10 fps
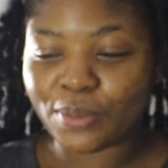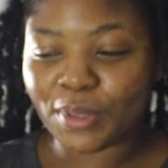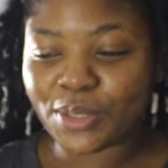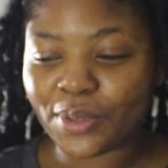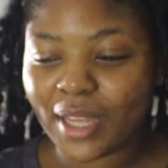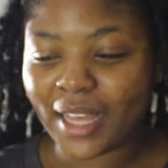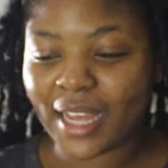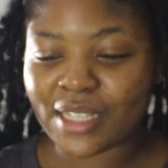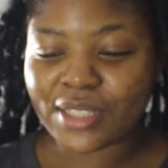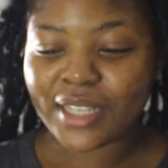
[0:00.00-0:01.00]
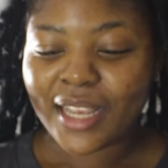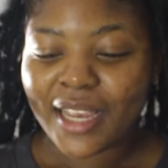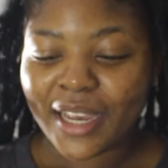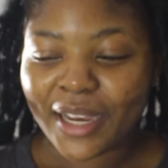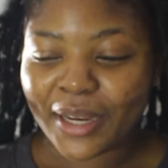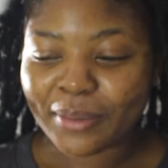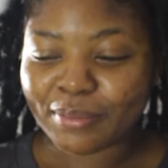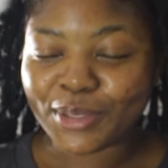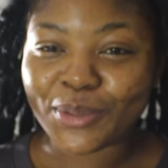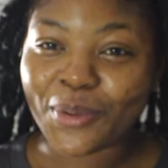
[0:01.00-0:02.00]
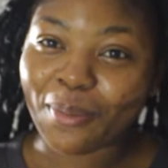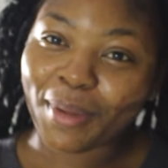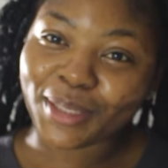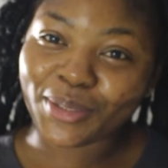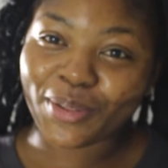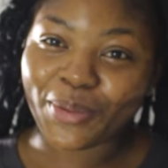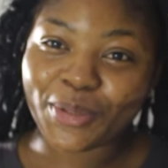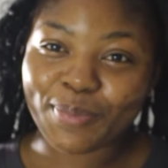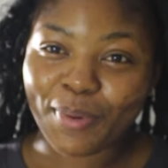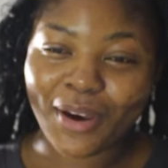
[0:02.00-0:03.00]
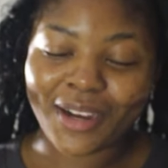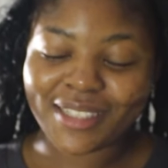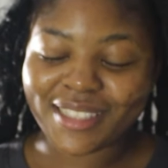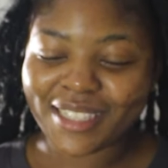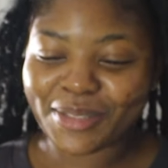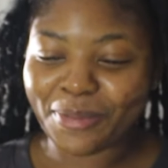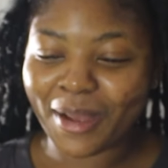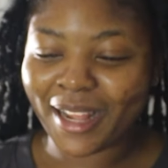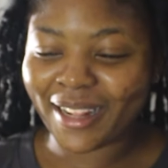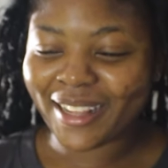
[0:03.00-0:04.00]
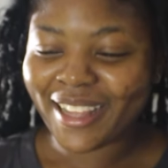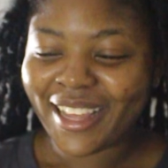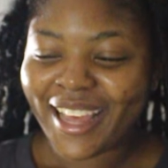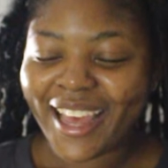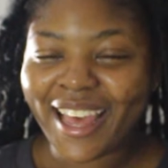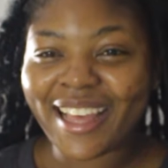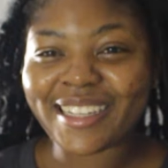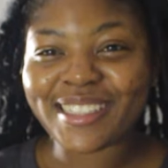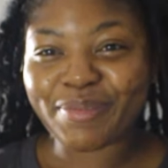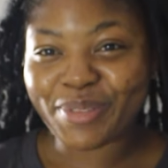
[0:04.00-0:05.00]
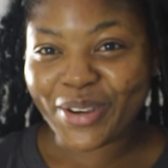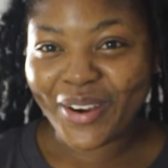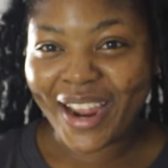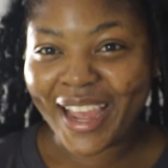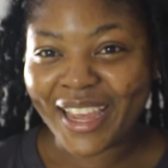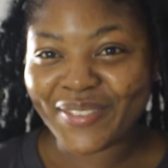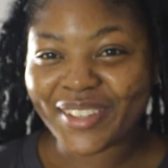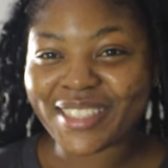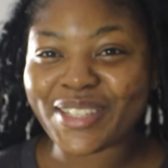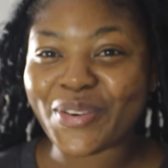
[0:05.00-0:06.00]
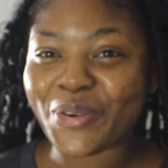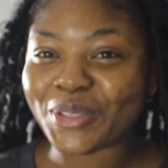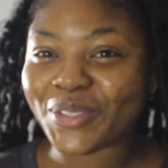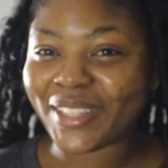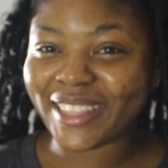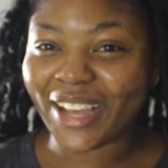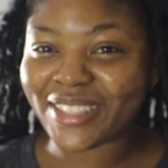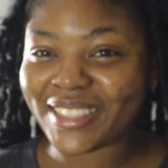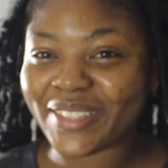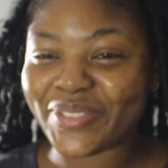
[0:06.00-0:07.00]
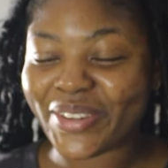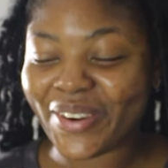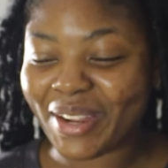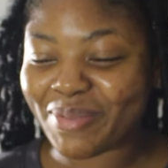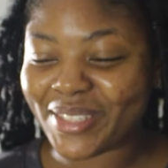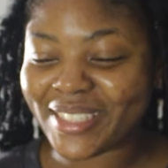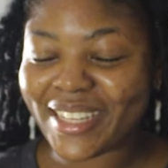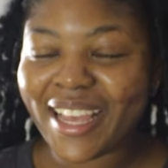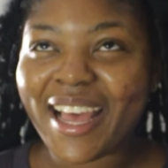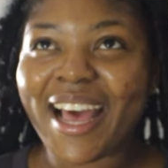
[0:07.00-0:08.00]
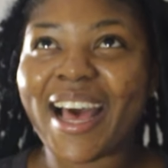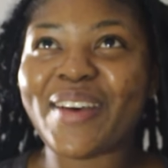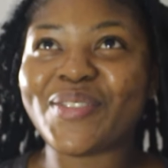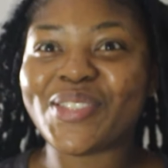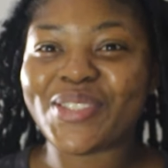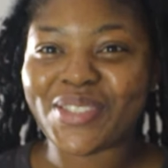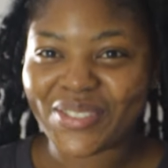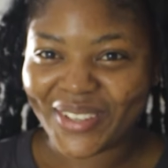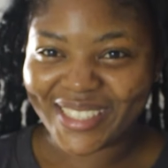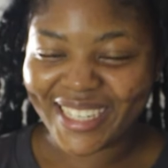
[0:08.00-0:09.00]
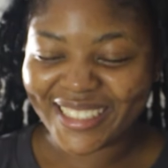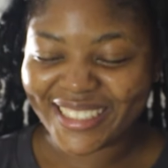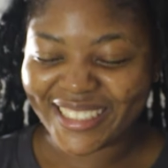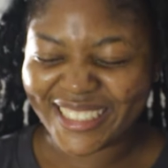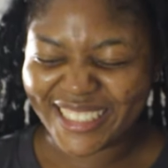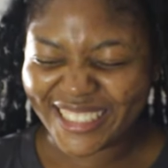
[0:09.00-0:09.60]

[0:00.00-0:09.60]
So yeah, guys, do comment on those parts as well and subscribe. It's a road to 1,000 subscribers. I'm so excited.